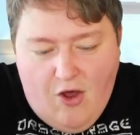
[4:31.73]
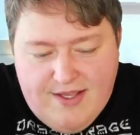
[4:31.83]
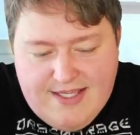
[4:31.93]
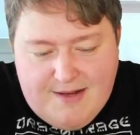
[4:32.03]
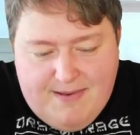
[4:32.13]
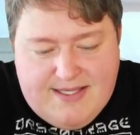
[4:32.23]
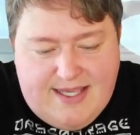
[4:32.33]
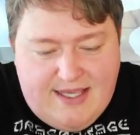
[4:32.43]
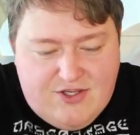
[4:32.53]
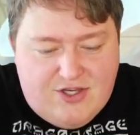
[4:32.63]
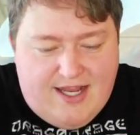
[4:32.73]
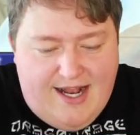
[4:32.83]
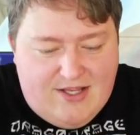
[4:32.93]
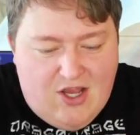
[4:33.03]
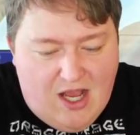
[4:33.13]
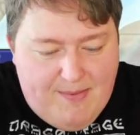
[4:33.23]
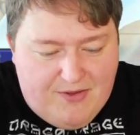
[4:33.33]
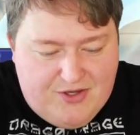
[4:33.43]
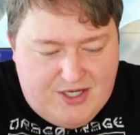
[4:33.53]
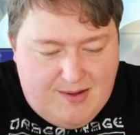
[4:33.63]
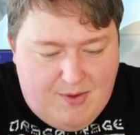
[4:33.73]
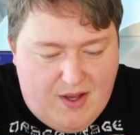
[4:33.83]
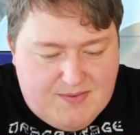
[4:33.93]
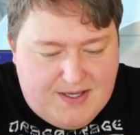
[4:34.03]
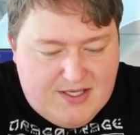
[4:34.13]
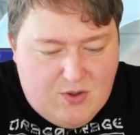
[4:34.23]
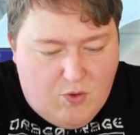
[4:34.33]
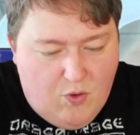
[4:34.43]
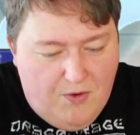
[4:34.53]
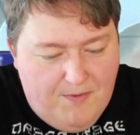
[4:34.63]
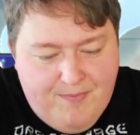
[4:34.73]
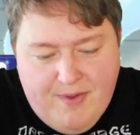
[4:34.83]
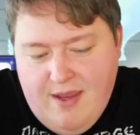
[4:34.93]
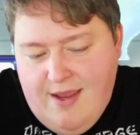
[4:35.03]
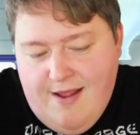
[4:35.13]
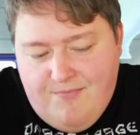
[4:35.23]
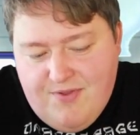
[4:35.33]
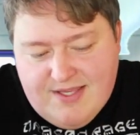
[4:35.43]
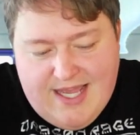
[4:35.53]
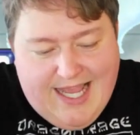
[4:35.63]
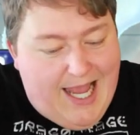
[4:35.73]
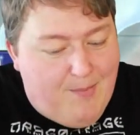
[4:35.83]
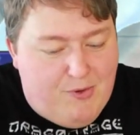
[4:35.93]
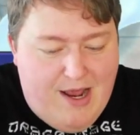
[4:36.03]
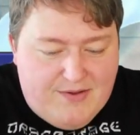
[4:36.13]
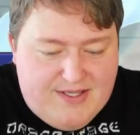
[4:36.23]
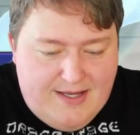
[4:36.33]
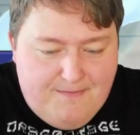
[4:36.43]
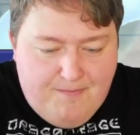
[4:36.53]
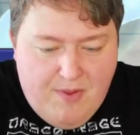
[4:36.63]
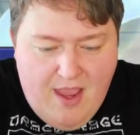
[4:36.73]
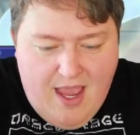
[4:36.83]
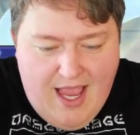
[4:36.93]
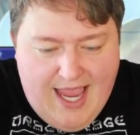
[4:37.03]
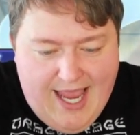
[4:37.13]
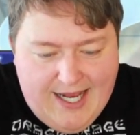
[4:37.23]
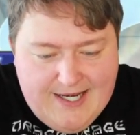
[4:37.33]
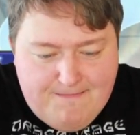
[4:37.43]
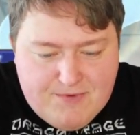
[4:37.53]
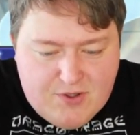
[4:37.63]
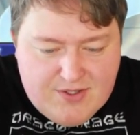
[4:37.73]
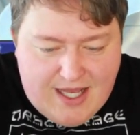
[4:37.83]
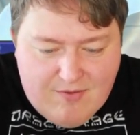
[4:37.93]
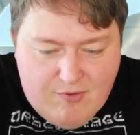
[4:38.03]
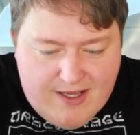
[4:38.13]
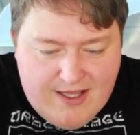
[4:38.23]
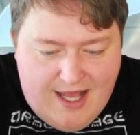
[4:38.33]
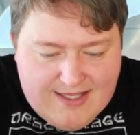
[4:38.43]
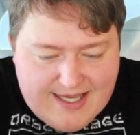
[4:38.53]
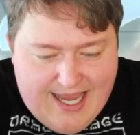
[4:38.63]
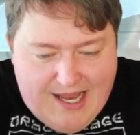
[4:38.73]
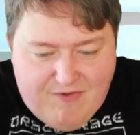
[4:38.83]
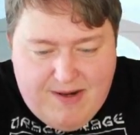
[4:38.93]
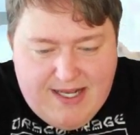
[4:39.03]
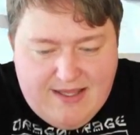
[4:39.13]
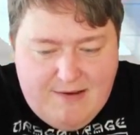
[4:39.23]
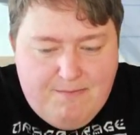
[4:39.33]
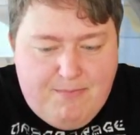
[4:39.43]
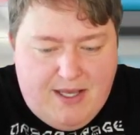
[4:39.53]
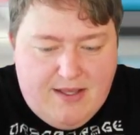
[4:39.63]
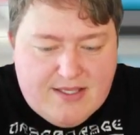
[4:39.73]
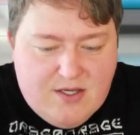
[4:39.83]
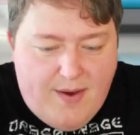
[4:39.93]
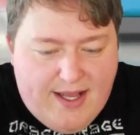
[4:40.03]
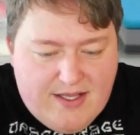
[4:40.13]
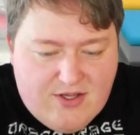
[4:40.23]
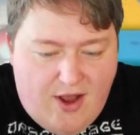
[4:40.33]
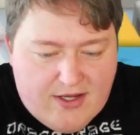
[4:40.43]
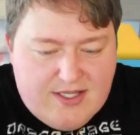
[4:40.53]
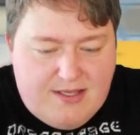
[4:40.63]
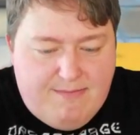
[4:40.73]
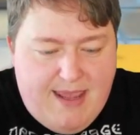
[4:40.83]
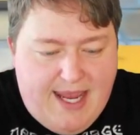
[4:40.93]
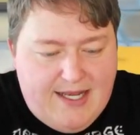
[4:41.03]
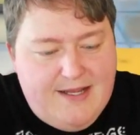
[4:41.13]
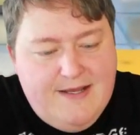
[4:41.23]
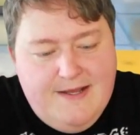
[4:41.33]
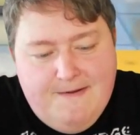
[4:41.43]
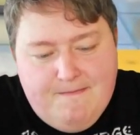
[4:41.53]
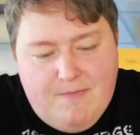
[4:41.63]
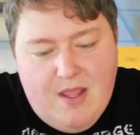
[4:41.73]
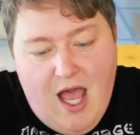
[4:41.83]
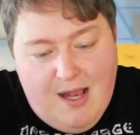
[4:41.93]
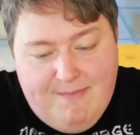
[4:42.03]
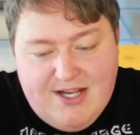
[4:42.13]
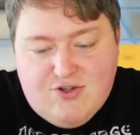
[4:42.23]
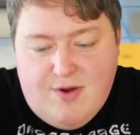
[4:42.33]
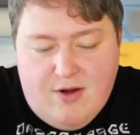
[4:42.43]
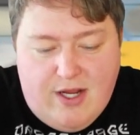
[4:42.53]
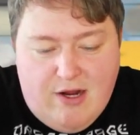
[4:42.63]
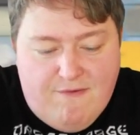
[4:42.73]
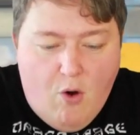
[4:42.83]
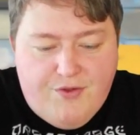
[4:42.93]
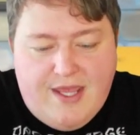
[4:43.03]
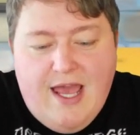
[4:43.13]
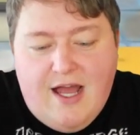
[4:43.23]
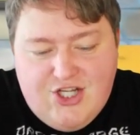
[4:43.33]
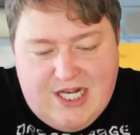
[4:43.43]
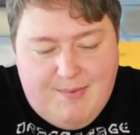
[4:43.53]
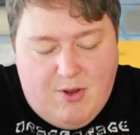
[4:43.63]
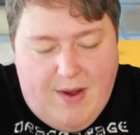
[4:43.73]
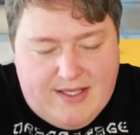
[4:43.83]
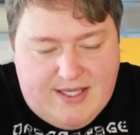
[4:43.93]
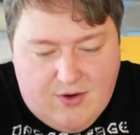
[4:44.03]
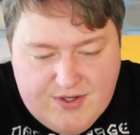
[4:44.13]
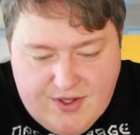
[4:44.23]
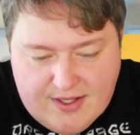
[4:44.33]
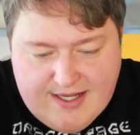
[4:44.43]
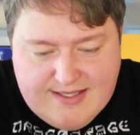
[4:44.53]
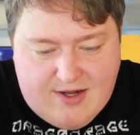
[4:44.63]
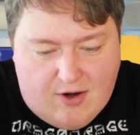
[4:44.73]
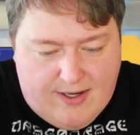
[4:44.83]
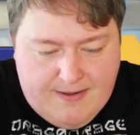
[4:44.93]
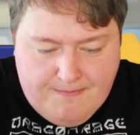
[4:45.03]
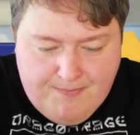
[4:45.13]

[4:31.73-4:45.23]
All these NPCs just kind of talk about the GWS being so cool. This guy can't pronounce it. And so there's not really a lot to get from any of them, but let's go ahead and talk to the main administrator here for the GWS here. So let's get started.